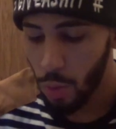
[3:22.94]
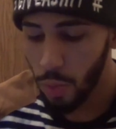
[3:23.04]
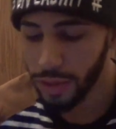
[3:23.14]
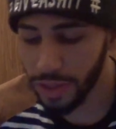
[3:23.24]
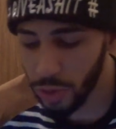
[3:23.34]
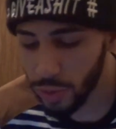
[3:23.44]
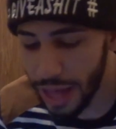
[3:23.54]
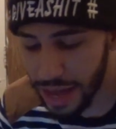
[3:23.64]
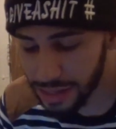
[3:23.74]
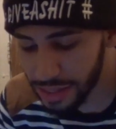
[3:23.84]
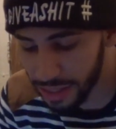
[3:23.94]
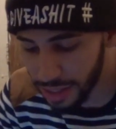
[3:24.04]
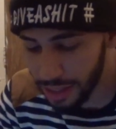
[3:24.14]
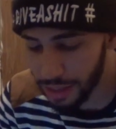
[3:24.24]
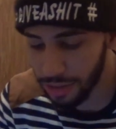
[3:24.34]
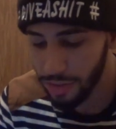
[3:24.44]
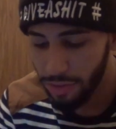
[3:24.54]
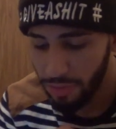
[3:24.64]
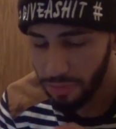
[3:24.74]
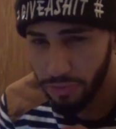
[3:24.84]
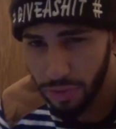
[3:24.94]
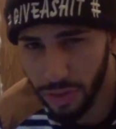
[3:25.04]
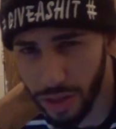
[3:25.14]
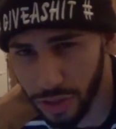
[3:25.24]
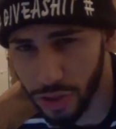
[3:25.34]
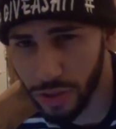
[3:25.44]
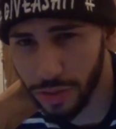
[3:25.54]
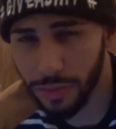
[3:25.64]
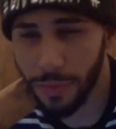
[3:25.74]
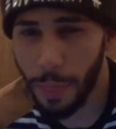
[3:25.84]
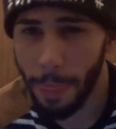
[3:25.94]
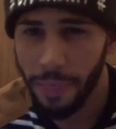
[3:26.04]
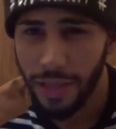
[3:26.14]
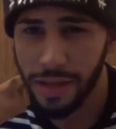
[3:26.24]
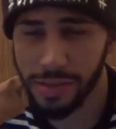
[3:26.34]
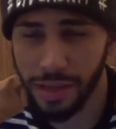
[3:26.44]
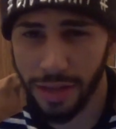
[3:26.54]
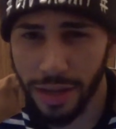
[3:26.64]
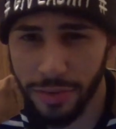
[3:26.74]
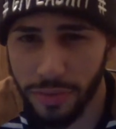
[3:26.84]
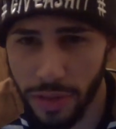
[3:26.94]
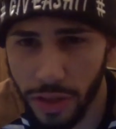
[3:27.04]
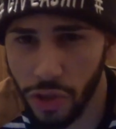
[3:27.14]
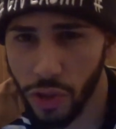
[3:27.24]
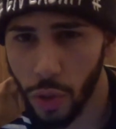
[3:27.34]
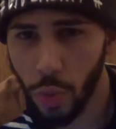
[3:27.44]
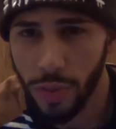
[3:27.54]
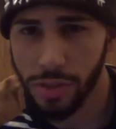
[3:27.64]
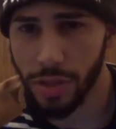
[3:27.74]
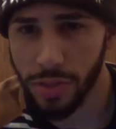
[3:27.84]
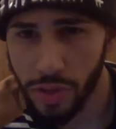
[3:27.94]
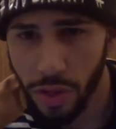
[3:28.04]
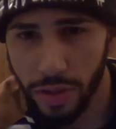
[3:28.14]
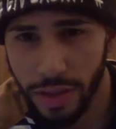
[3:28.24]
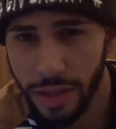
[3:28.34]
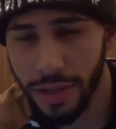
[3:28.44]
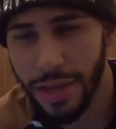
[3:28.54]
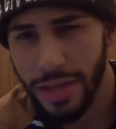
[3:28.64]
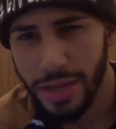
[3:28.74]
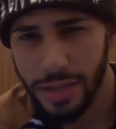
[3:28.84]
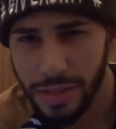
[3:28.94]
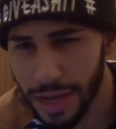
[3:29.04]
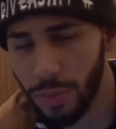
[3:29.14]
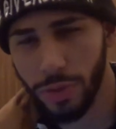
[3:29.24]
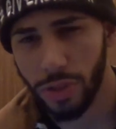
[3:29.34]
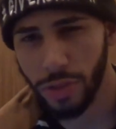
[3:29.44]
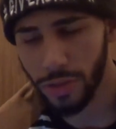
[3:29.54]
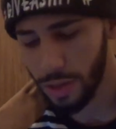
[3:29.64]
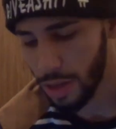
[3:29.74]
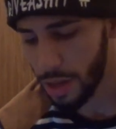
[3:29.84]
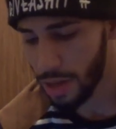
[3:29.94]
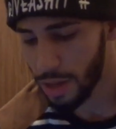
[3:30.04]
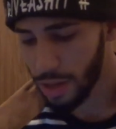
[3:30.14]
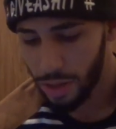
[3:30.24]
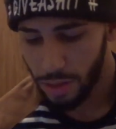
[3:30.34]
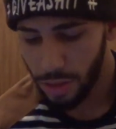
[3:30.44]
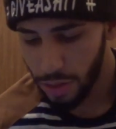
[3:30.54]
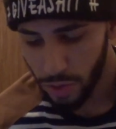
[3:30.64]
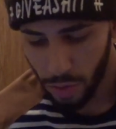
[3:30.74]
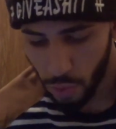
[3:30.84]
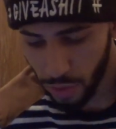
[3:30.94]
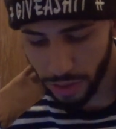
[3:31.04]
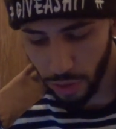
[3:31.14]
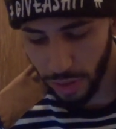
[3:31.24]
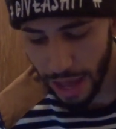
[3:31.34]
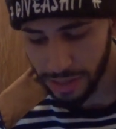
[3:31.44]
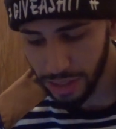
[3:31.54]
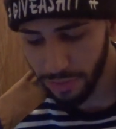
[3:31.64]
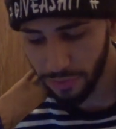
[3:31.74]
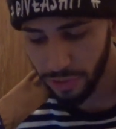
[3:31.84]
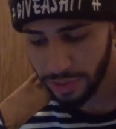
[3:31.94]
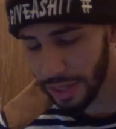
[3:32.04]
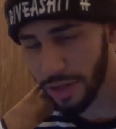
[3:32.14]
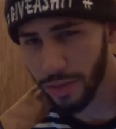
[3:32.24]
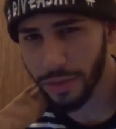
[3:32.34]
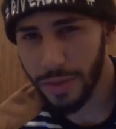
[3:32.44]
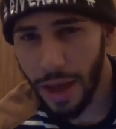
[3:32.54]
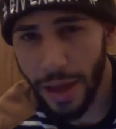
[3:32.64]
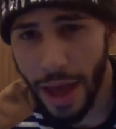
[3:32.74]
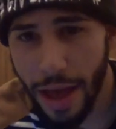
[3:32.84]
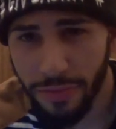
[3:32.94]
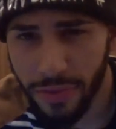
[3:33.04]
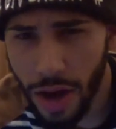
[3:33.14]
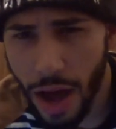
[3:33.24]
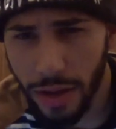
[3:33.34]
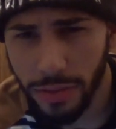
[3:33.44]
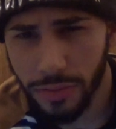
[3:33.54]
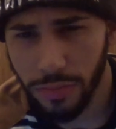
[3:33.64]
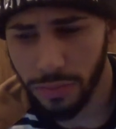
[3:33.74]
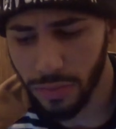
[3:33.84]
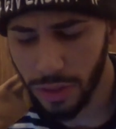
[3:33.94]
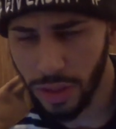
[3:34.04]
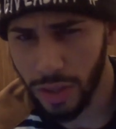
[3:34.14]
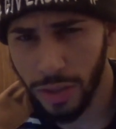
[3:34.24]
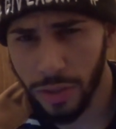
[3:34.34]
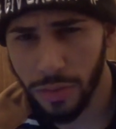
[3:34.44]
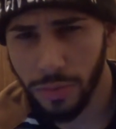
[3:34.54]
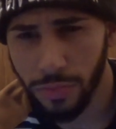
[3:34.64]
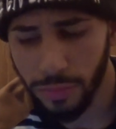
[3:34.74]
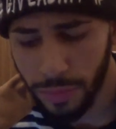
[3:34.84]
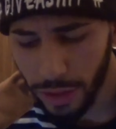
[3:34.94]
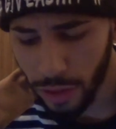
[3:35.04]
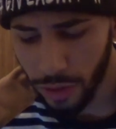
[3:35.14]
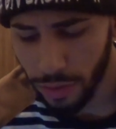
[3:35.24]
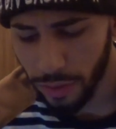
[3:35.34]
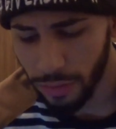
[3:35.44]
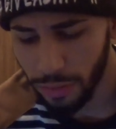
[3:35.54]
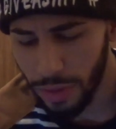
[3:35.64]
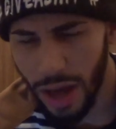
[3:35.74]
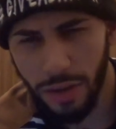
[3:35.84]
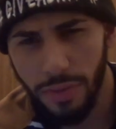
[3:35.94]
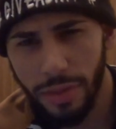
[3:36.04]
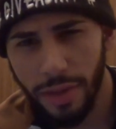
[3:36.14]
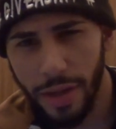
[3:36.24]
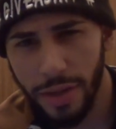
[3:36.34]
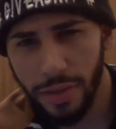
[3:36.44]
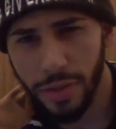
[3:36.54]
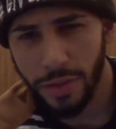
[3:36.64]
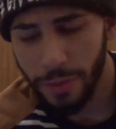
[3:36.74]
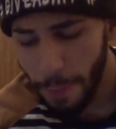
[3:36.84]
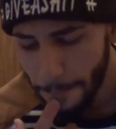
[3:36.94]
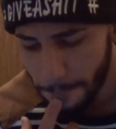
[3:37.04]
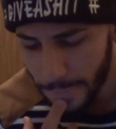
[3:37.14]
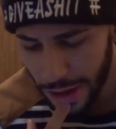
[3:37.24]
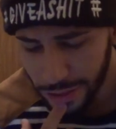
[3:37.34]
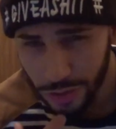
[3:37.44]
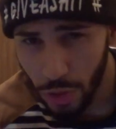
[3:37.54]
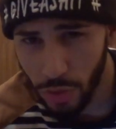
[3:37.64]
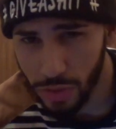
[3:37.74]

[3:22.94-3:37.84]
What did you last eat for lunch? The last thing I ate for lunch was a turkey sandwich. What did you last eat for dinner? I have not eaten dinner. I don't even think I eat dinner. I just go